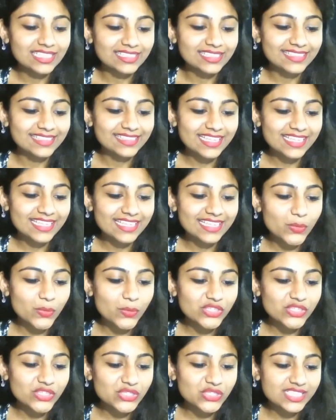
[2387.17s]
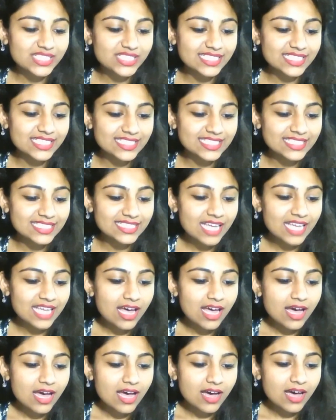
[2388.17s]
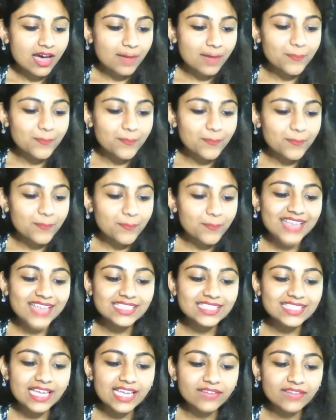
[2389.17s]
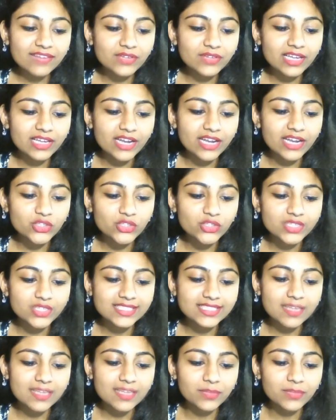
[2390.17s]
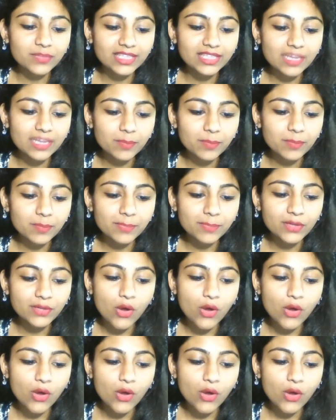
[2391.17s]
Next question is Past life regression is something that people